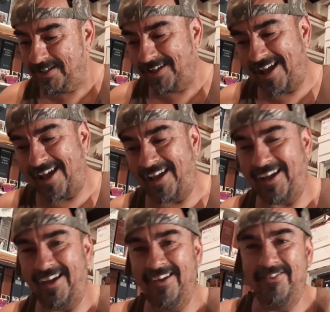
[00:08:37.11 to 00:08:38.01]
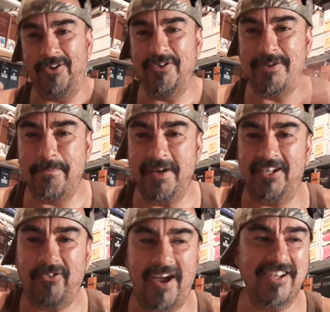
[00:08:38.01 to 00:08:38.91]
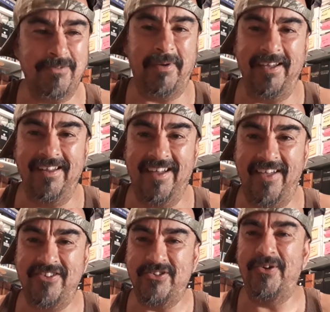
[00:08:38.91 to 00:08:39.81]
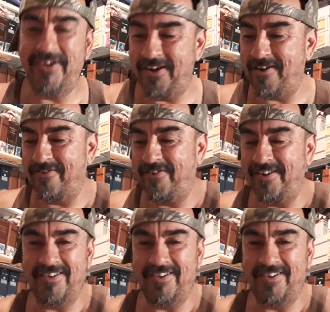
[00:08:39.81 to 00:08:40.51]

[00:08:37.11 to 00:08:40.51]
And there's a big trash bin, and sure enough,